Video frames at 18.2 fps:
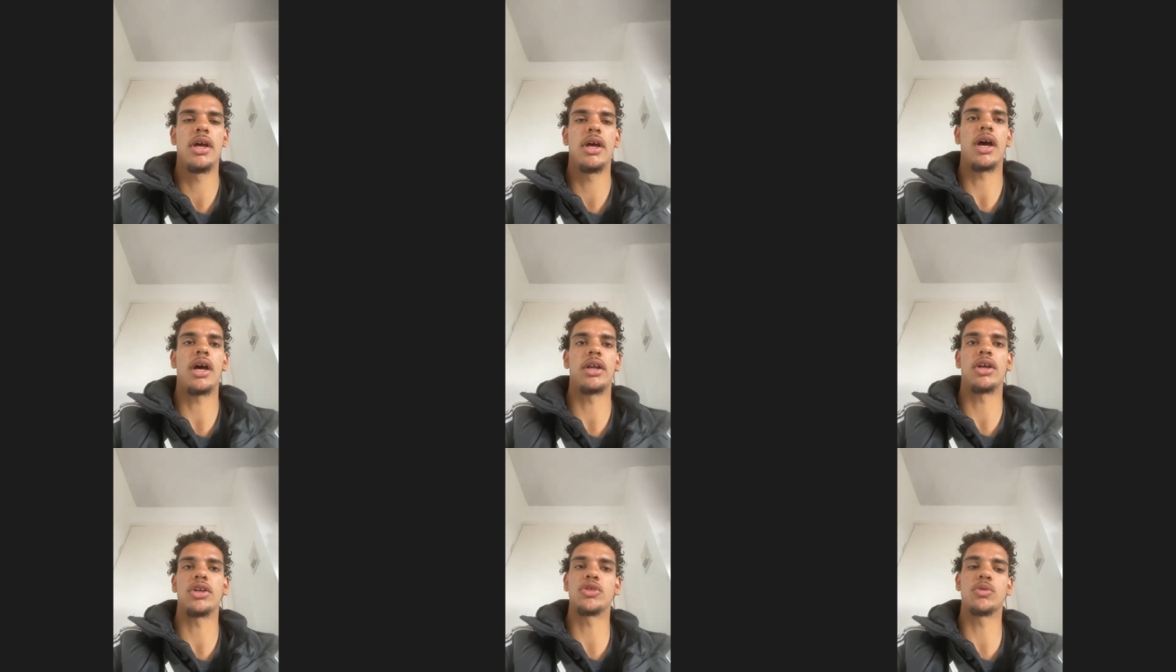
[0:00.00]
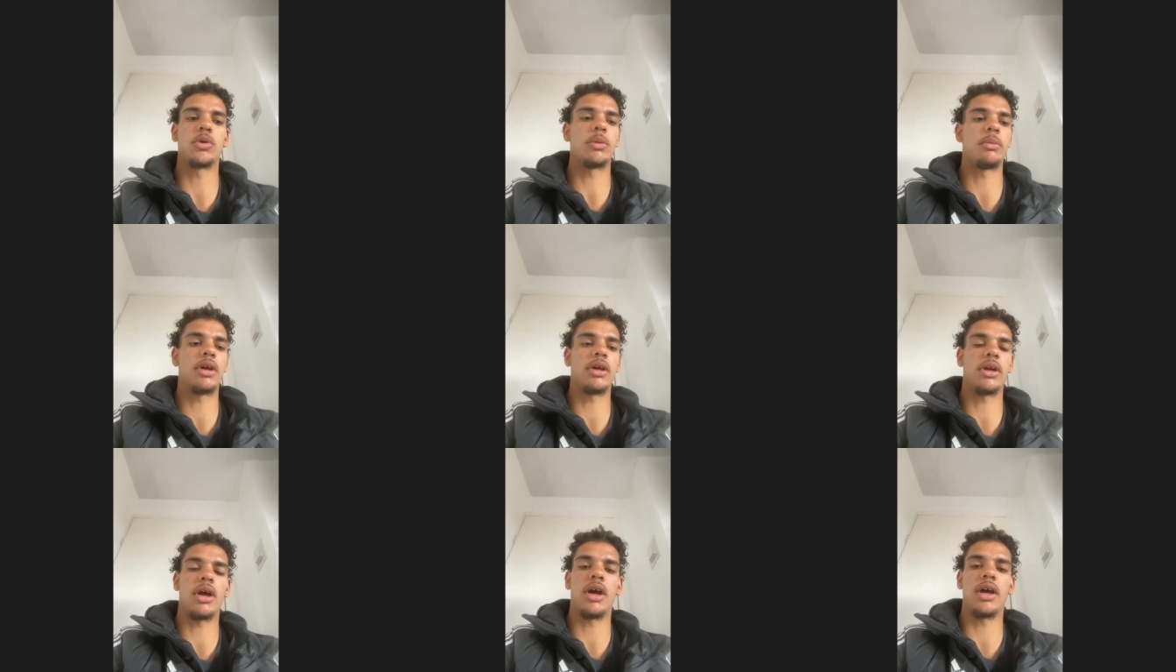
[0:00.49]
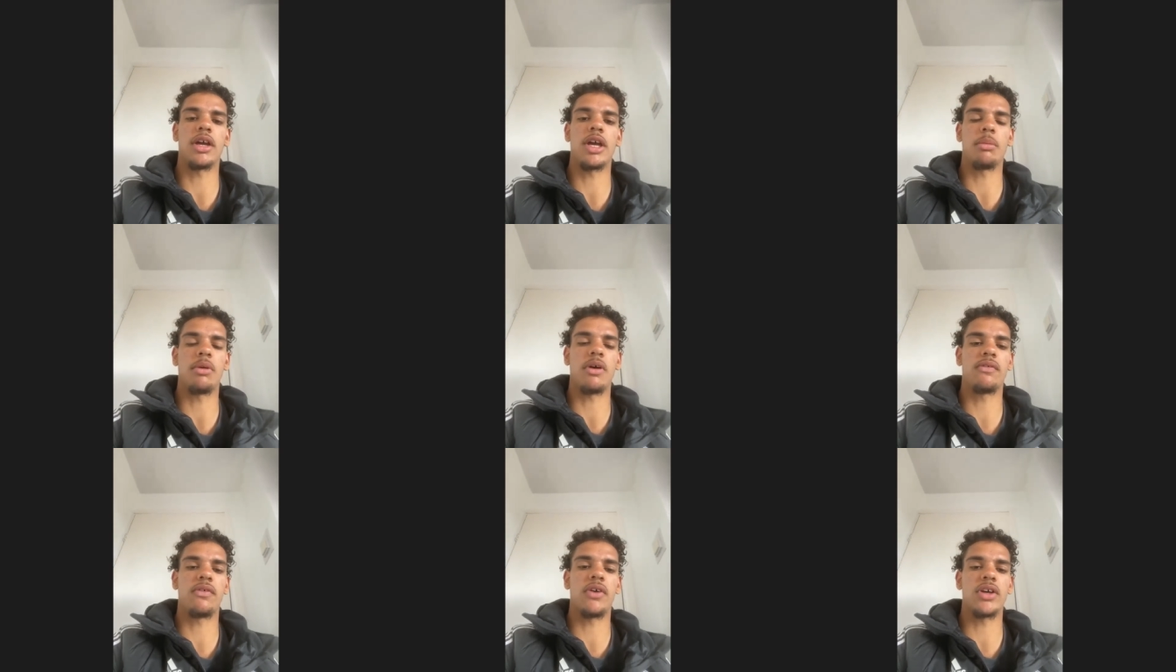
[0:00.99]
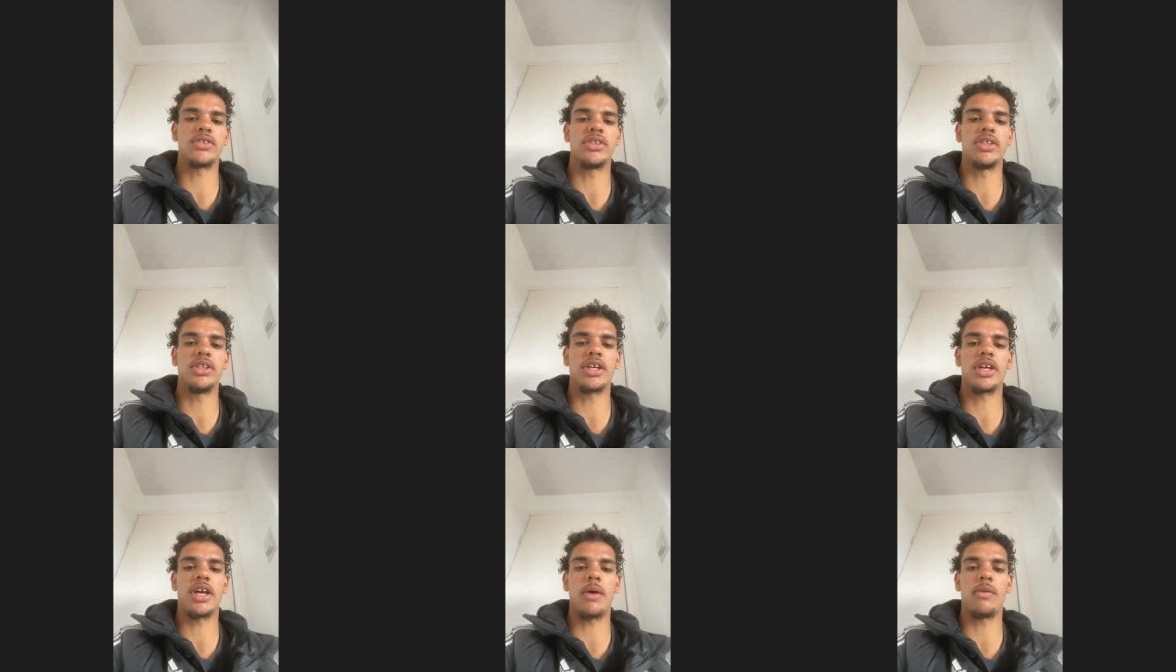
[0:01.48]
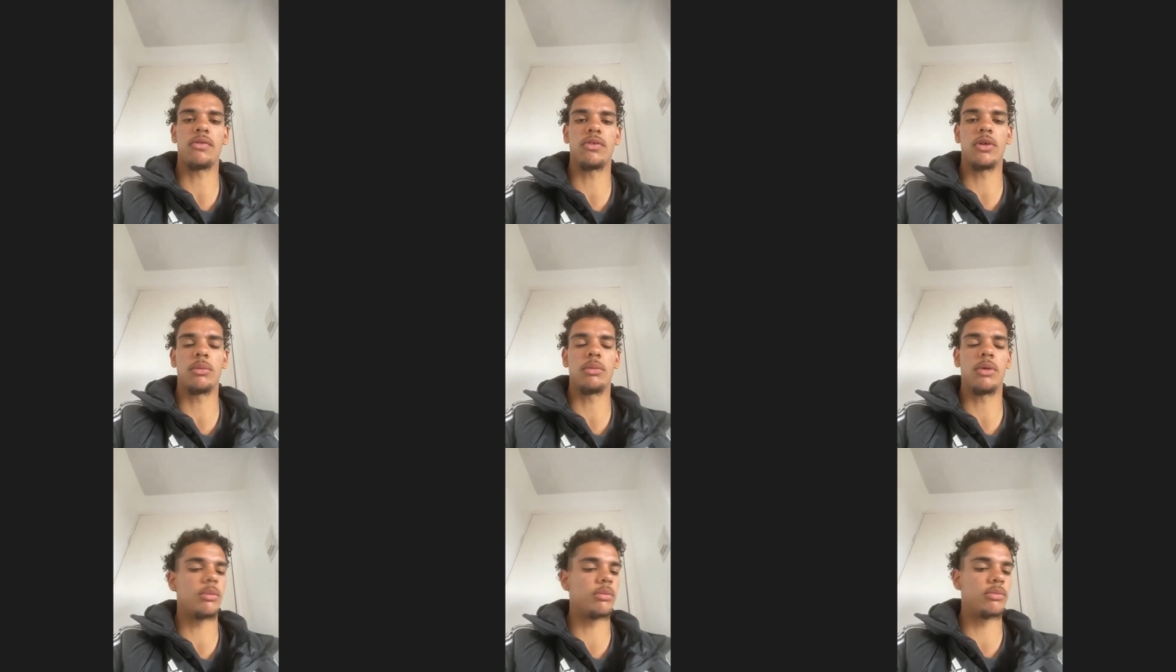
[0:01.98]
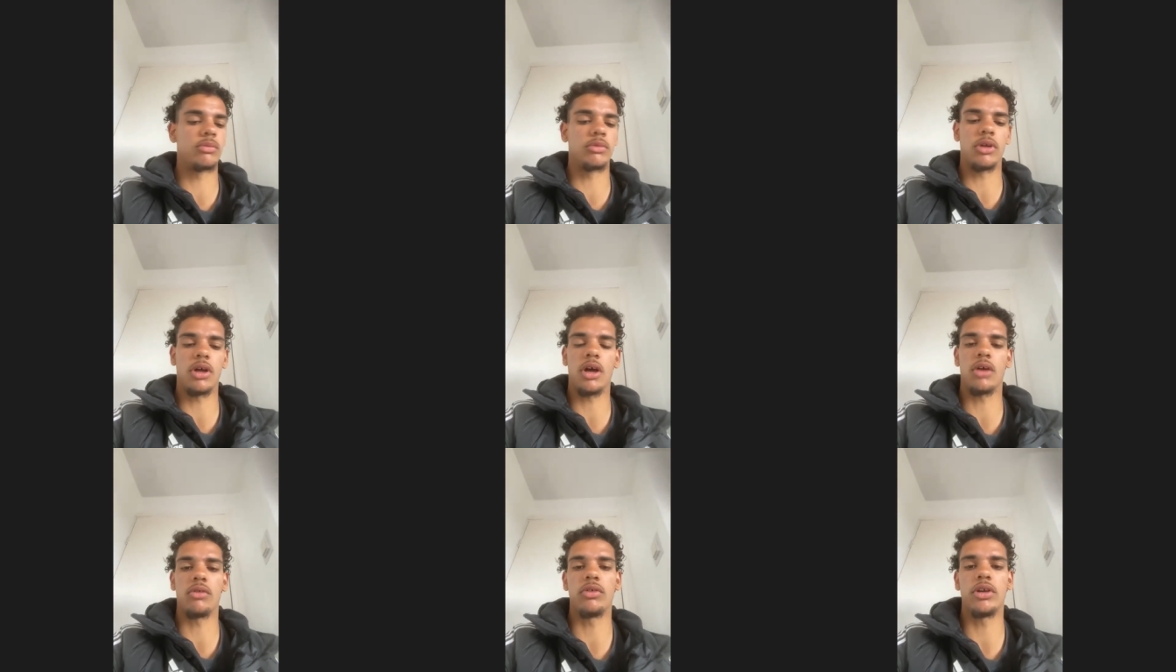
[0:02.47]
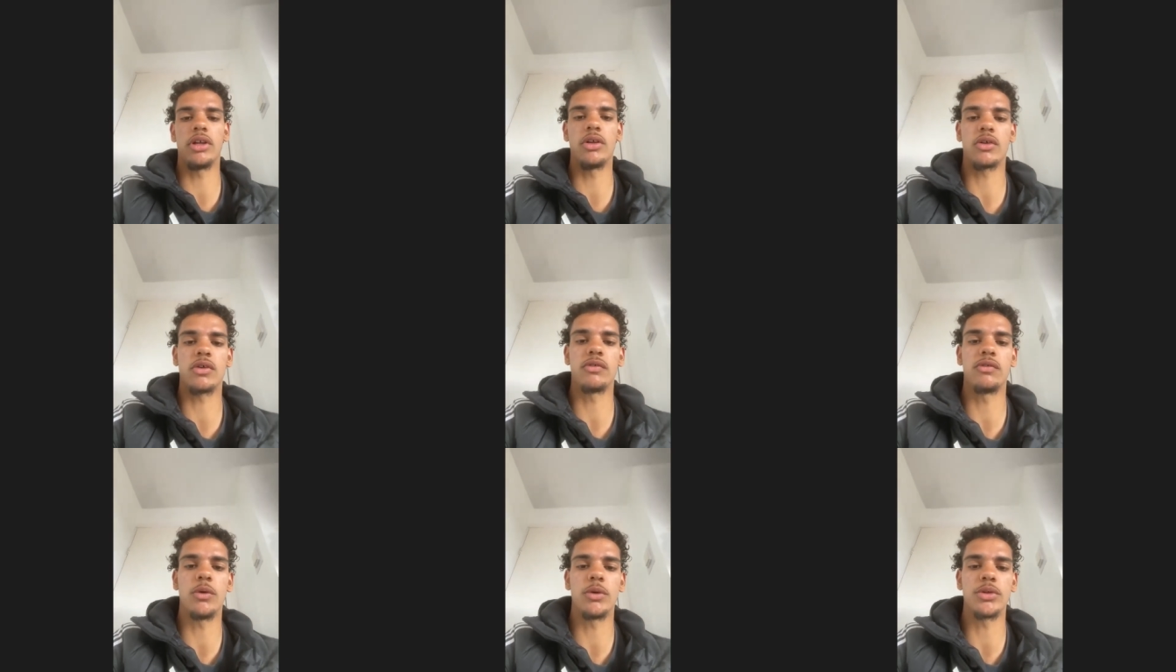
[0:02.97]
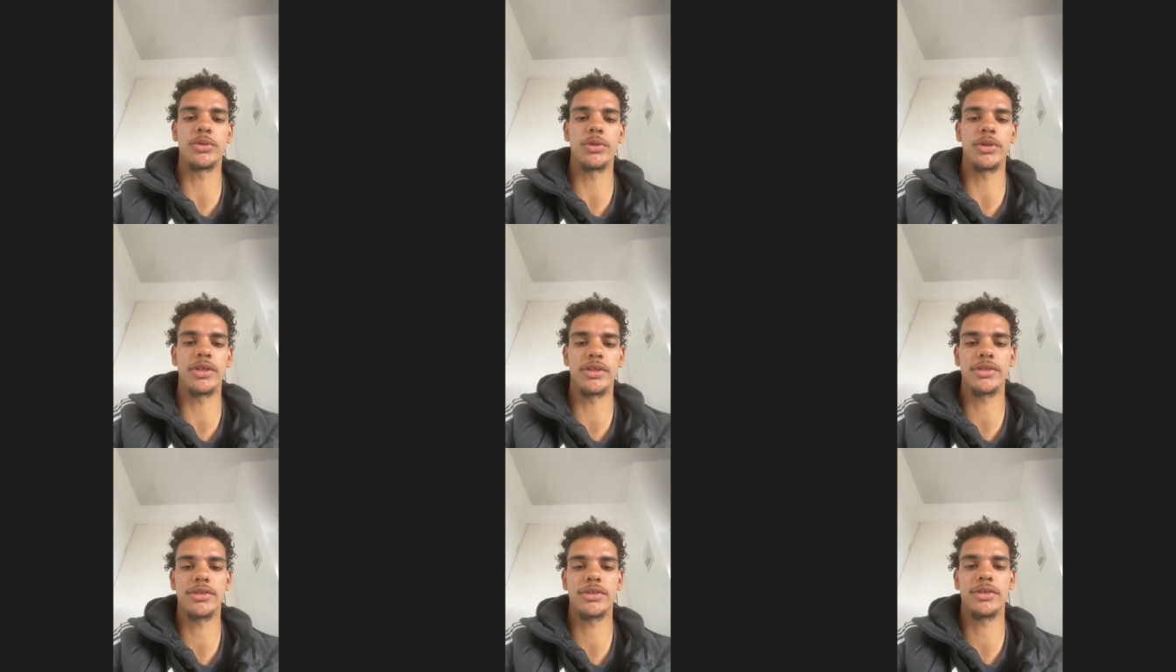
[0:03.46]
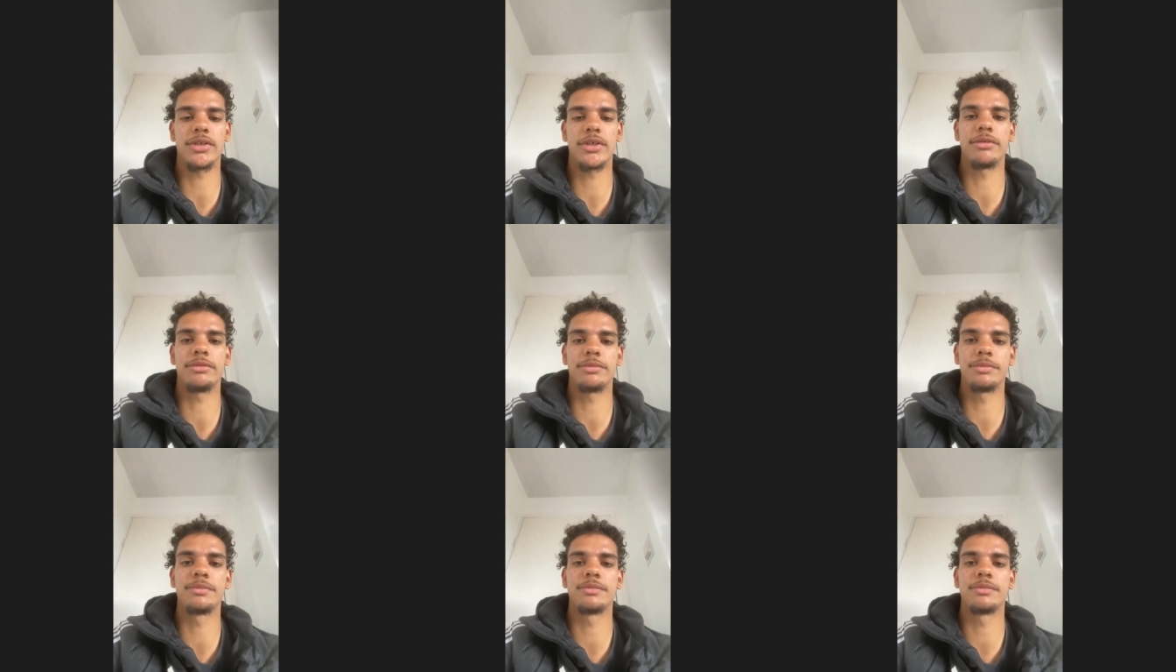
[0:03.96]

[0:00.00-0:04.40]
and I just want to make uh, get my first senior cap for them I'm uh, really looking forward to it so yeah